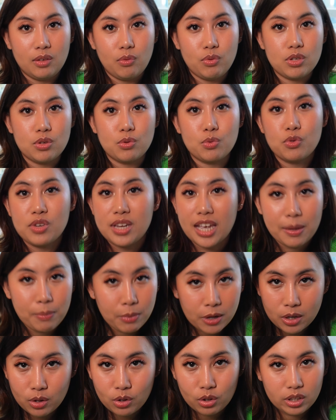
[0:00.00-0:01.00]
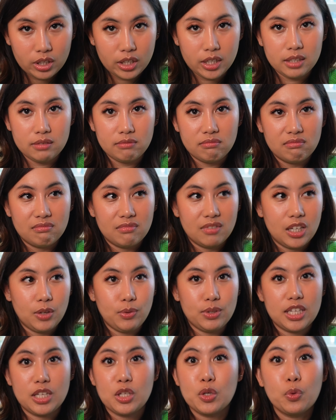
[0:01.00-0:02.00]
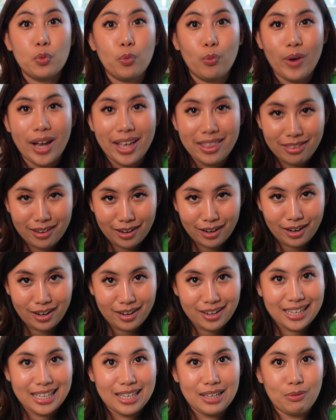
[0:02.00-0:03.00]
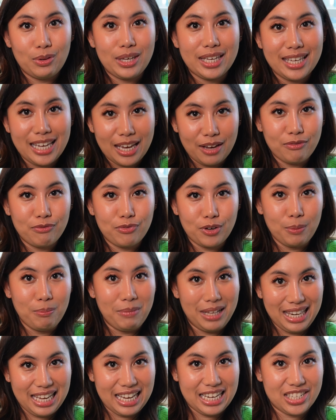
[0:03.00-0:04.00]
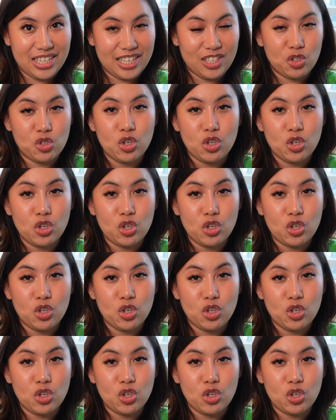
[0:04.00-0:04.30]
it was a new neighborhood, it was a new weather. We came from Malaysia,